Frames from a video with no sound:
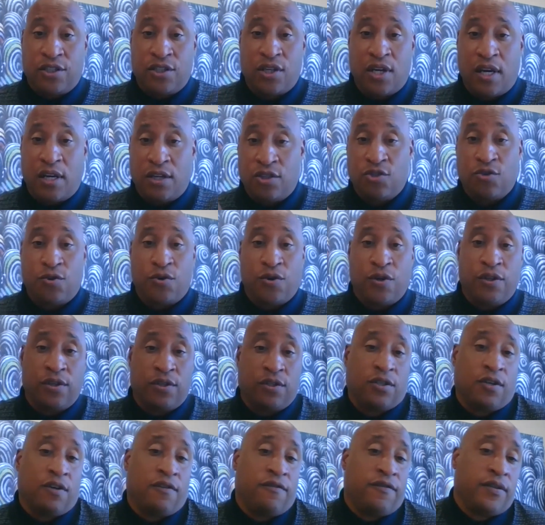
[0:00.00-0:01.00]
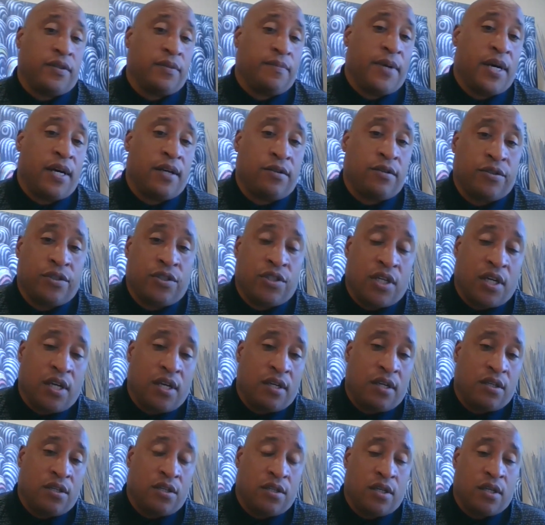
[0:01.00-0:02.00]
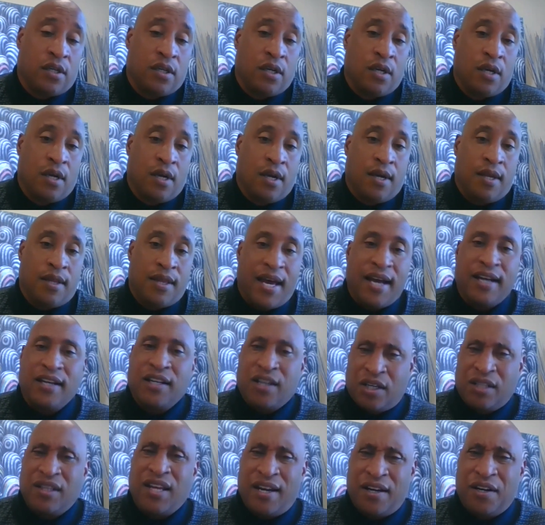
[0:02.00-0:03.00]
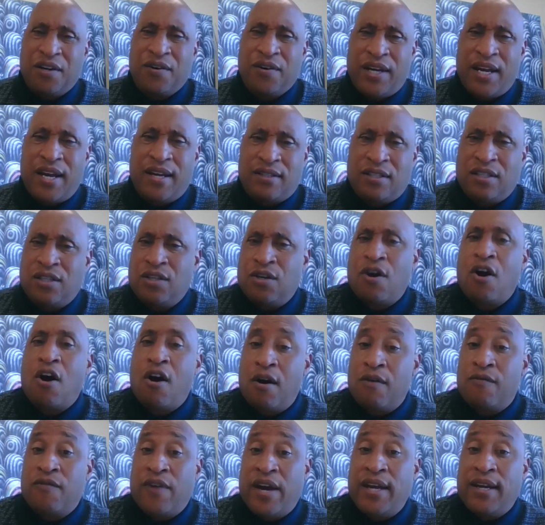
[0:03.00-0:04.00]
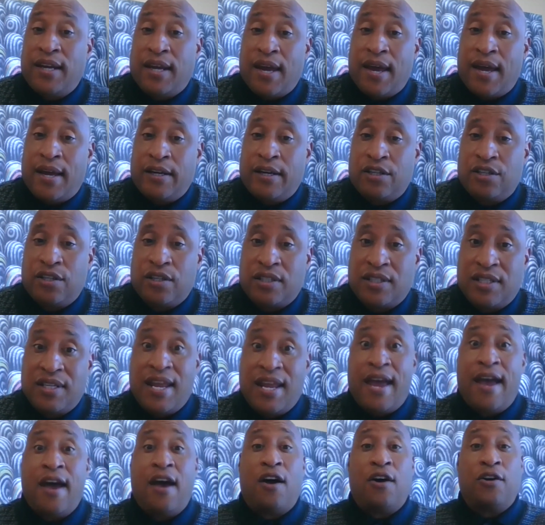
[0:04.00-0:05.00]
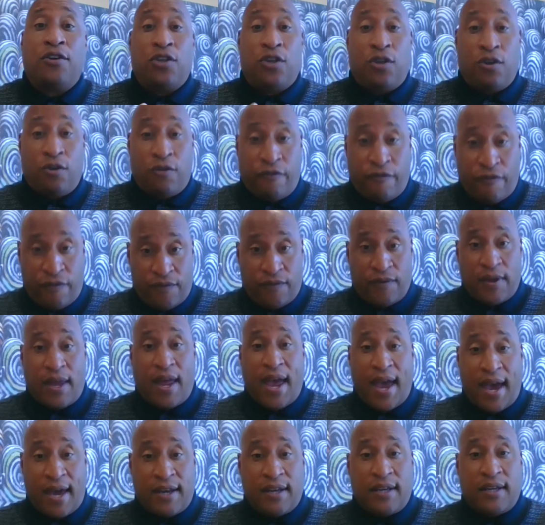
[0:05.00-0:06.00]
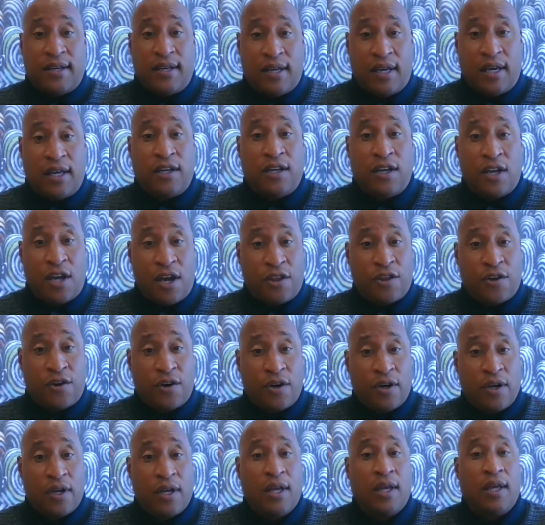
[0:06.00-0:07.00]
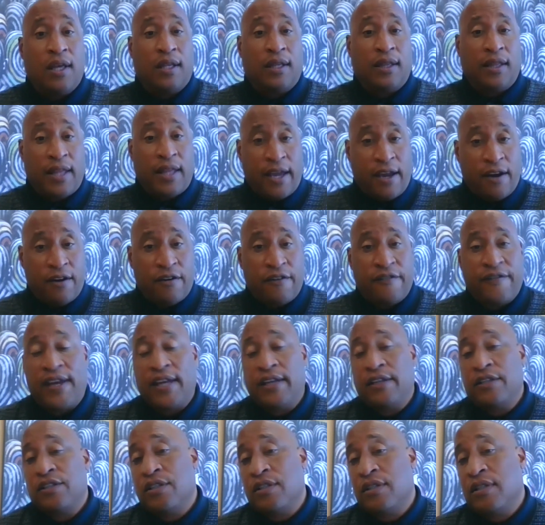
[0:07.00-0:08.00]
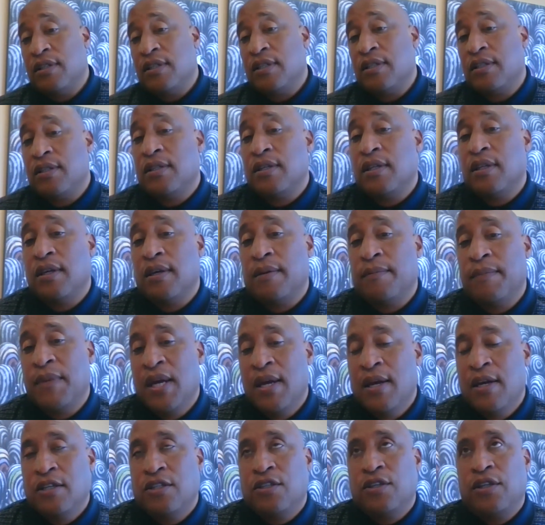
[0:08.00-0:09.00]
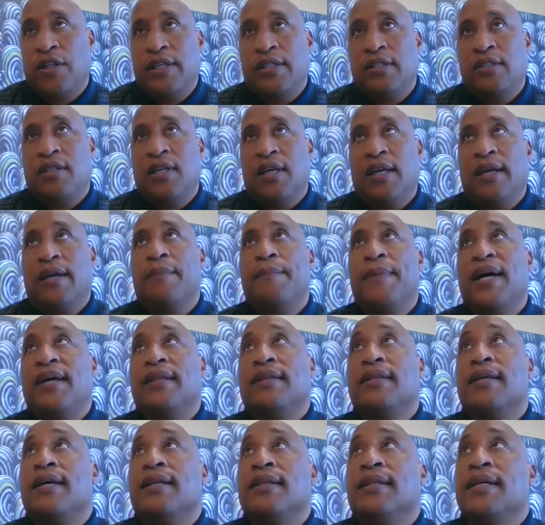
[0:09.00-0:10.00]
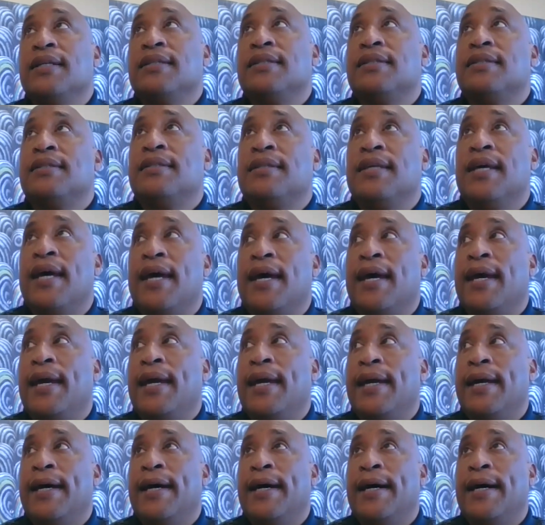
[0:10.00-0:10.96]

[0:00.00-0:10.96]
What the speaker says: changed or the service models changed. That creates, they're already anxious. Now you've added another layer of anxiousness to them. So let's think about that. Let's say